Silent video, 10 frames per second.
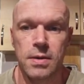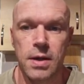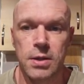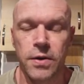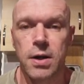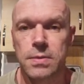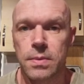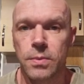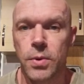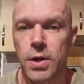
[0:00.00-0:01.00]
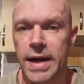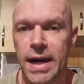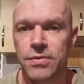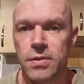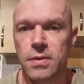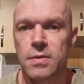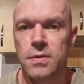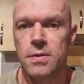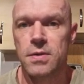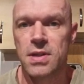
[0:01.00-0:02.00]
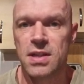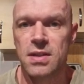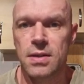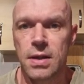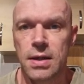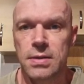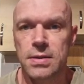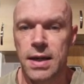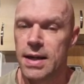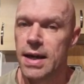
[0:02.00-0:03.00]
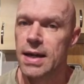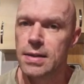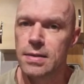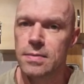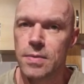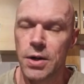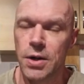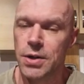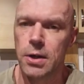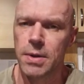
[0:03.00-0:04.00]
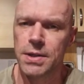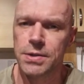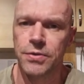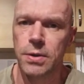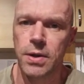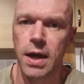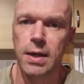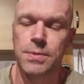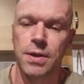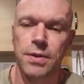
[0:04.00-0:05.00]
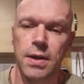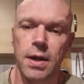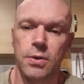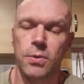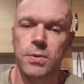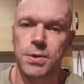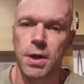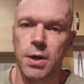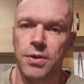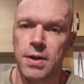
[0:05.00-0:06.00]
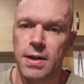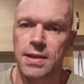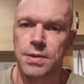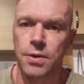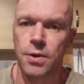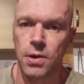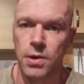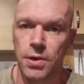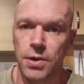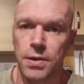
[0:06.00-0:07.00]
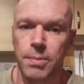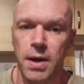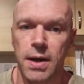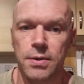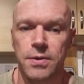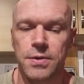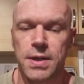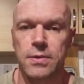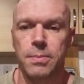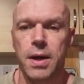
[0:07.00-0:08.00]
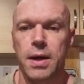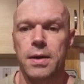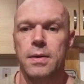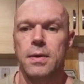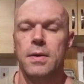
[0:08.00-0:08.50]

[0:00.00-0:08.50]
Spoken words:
As far as I'm aware, Evans is again only going to miss a few games, I think, and also I think Leicester are looking to buy another centre back.